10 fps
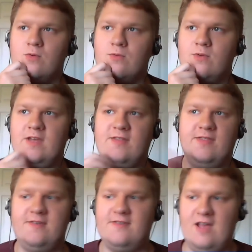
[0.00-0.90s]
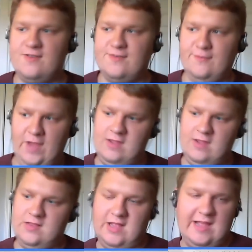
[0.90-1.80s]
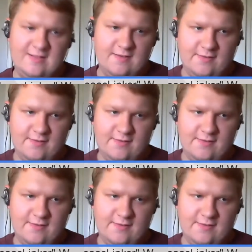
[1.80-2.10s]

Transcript: this sounds vaguely like this